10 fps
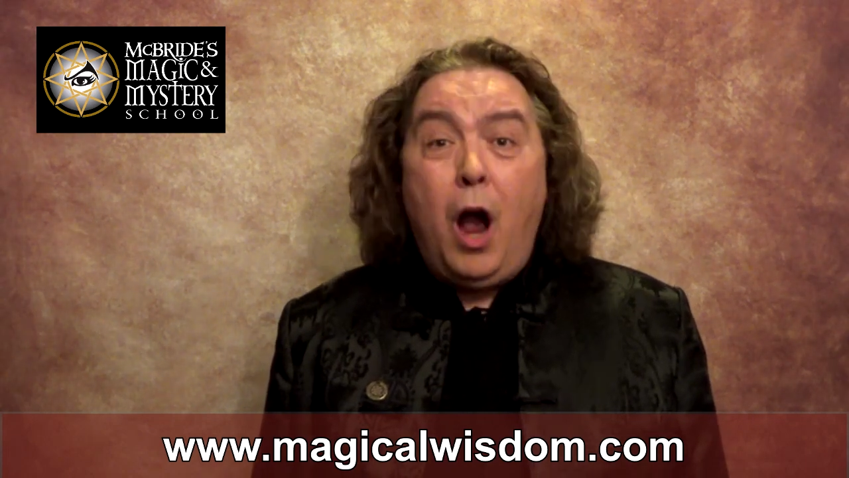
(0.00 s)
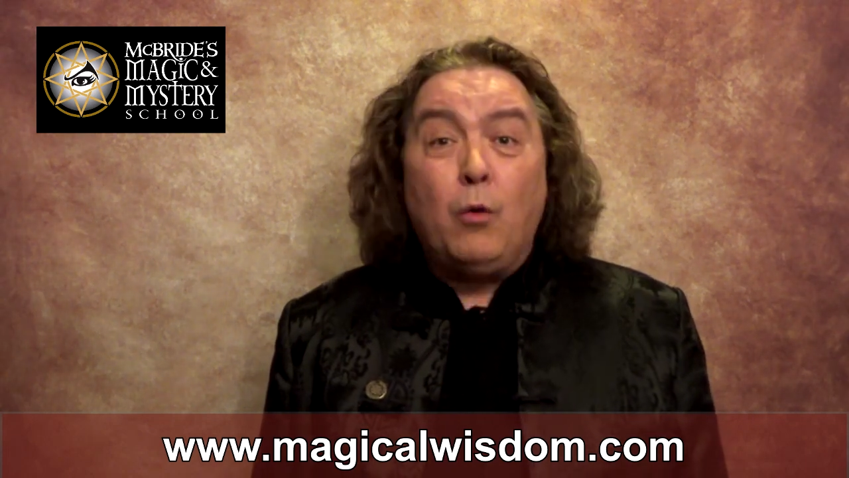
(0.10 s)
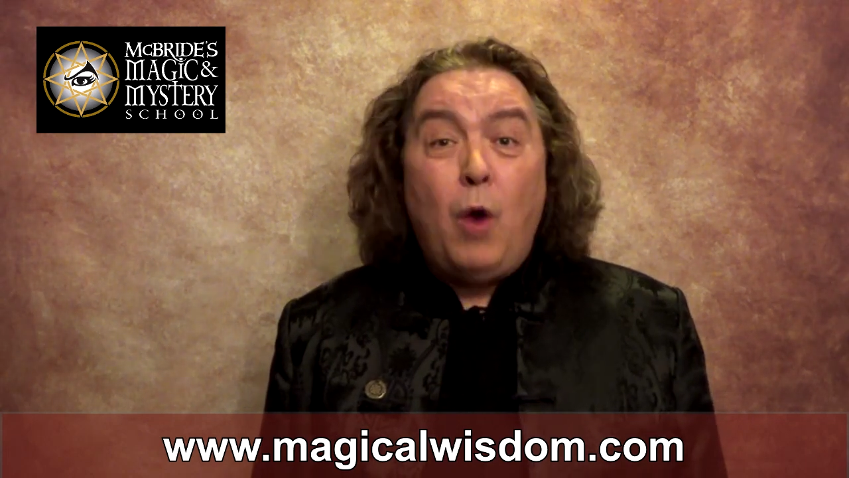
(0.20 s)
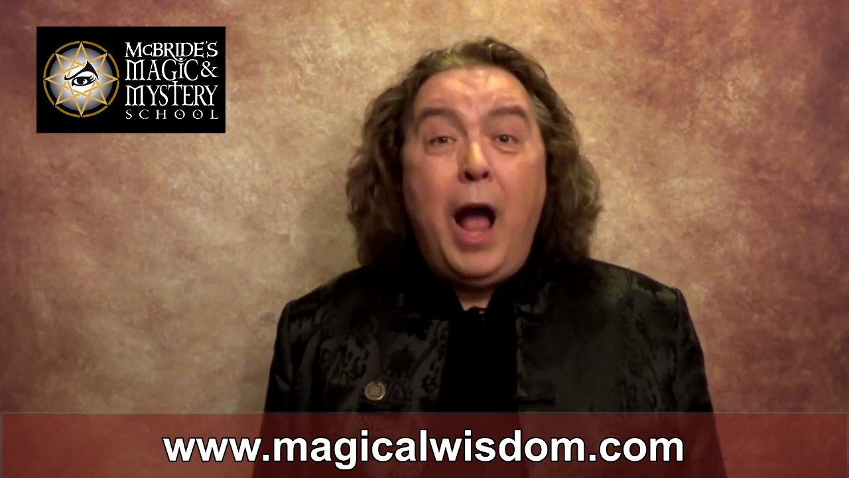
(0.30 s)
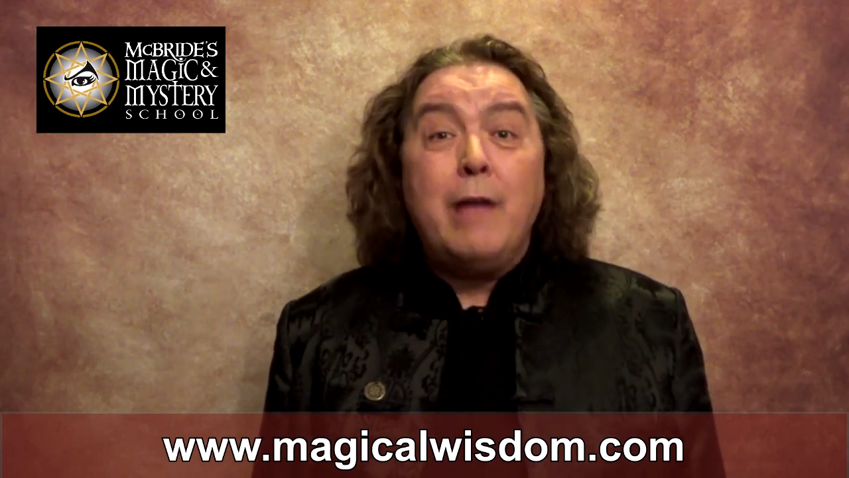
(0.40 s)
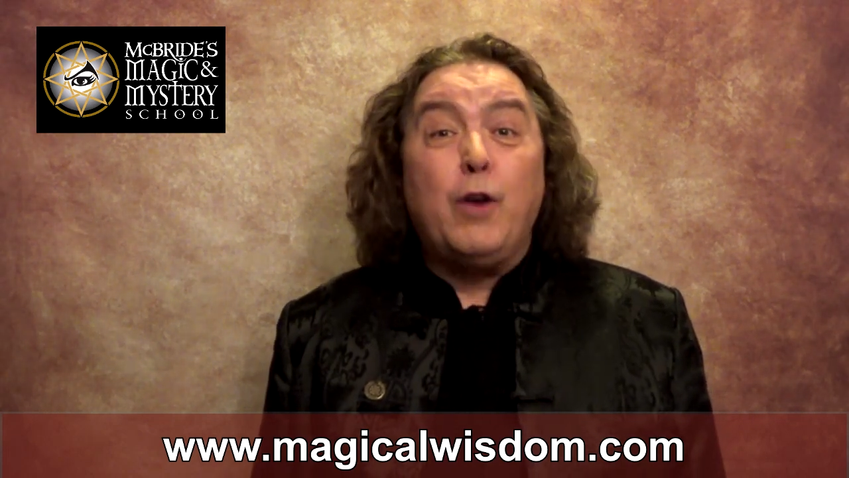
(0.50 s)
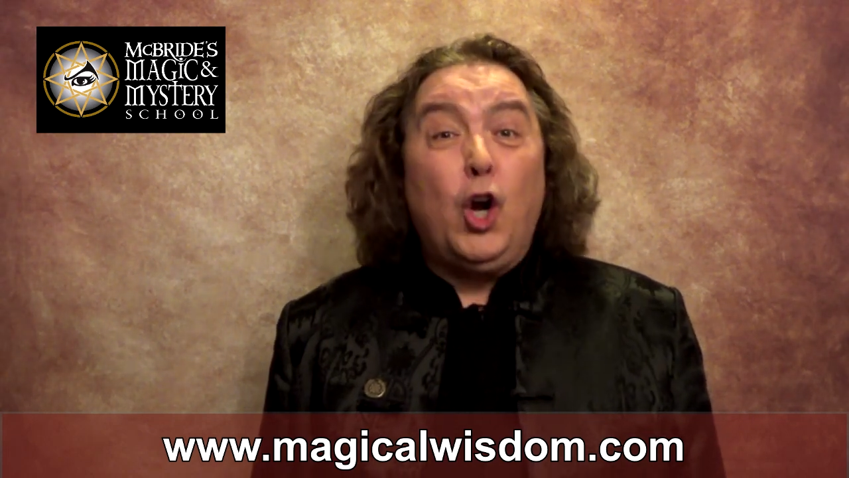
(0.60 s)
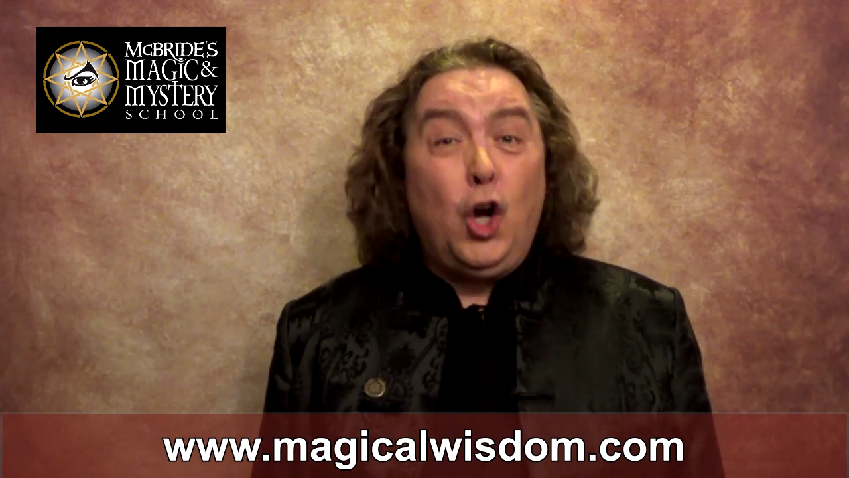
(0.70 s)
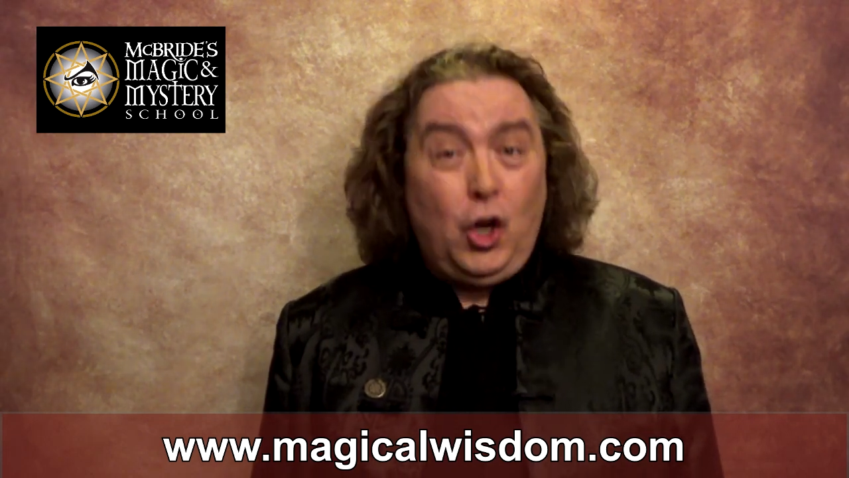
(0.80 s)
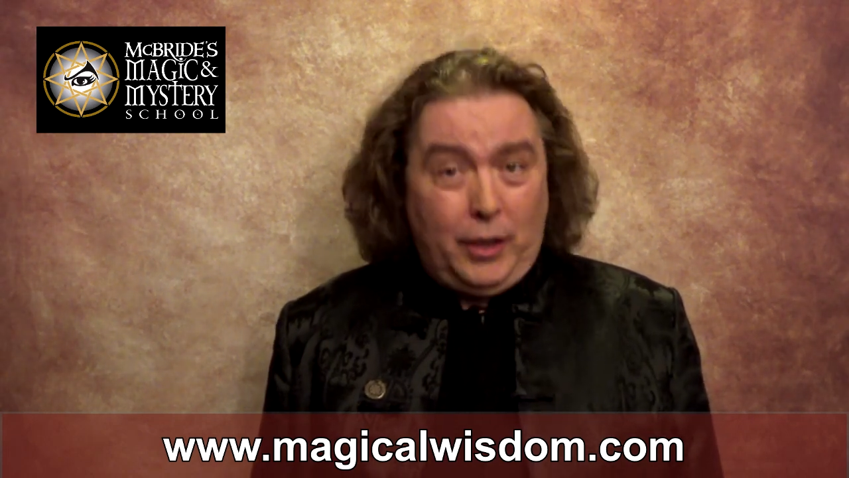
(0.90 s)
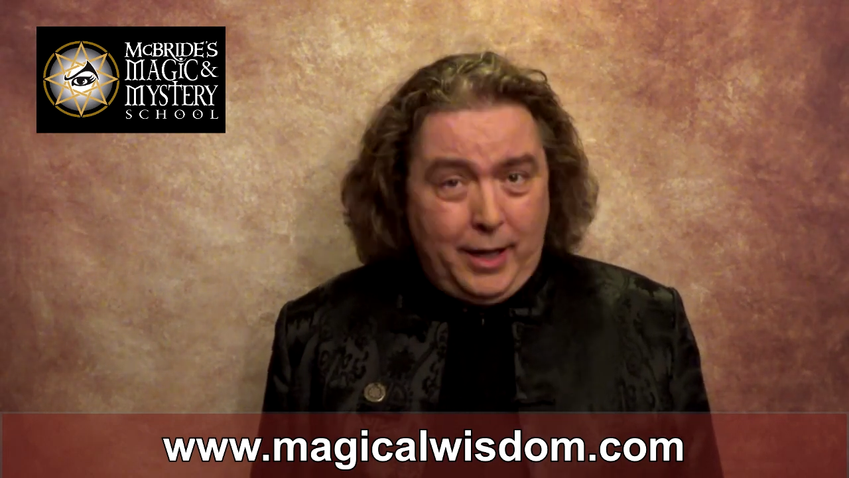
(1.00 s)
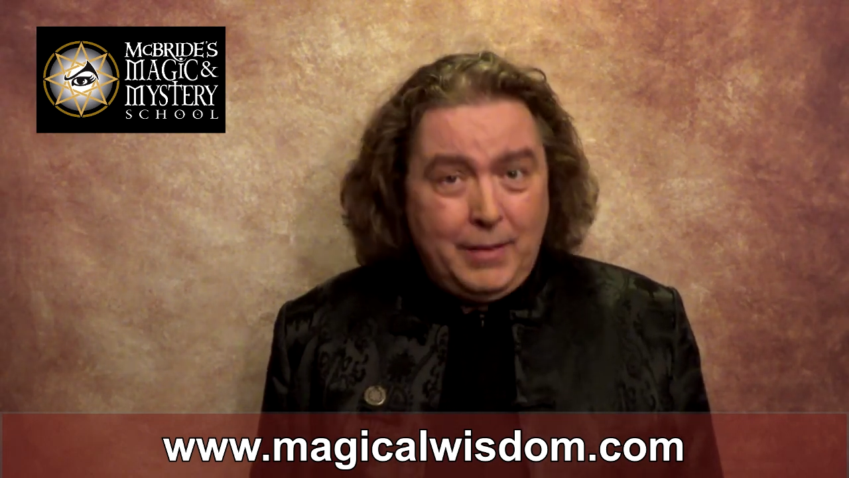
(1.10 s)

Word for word: Arrive early.